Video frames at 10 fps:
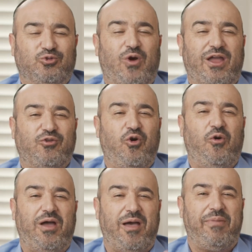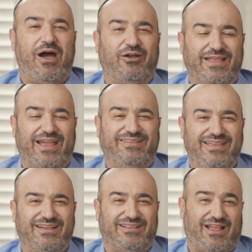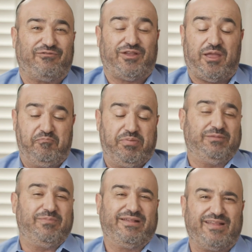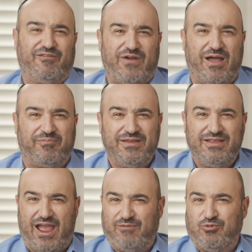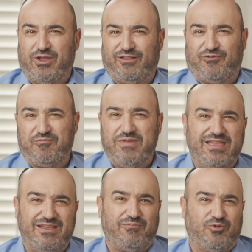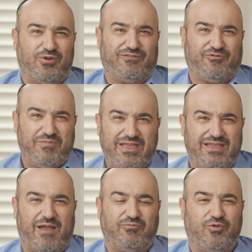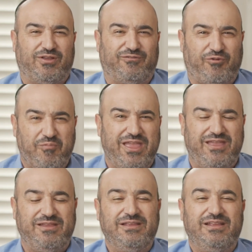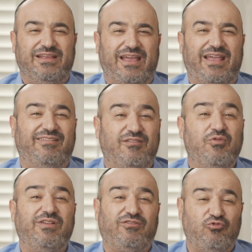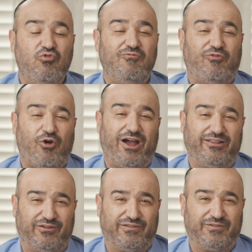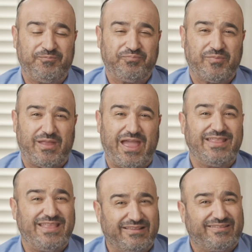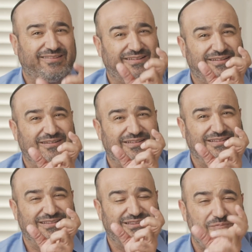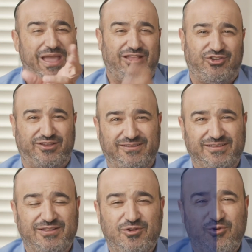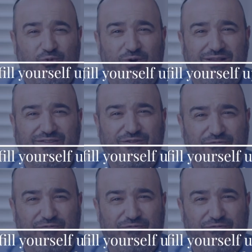do I go about the idea that after I build myself up, I'm doing it for me, I'm doing it for me, I'm doing it for me? Is there is room for others. And that's the magic. Once